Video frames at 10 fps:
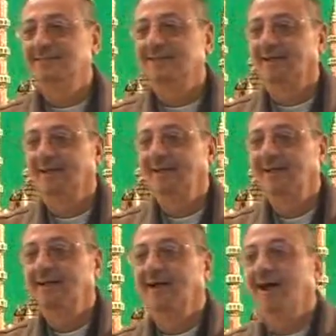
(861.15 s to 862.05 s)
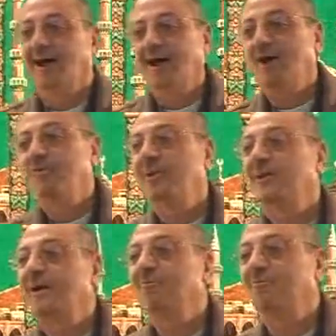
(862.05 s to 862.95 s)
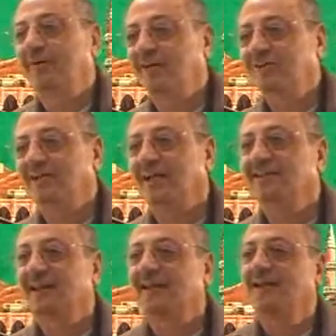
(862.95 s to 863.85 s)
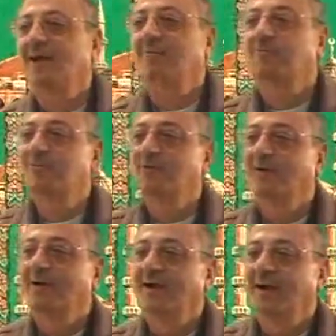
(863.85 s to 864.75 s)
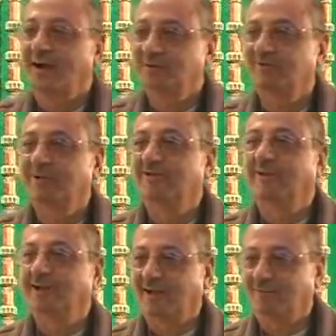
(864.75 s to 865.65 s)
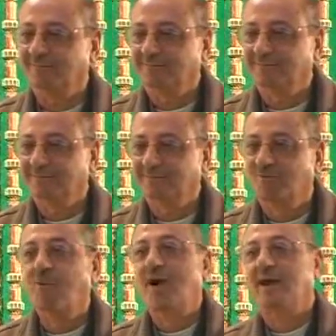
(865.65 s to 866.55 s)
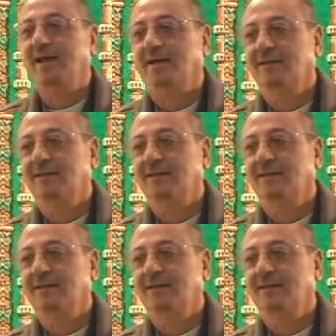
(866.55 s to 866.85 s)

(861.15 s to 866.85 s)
A will come first and then harfu atfin will come. Why?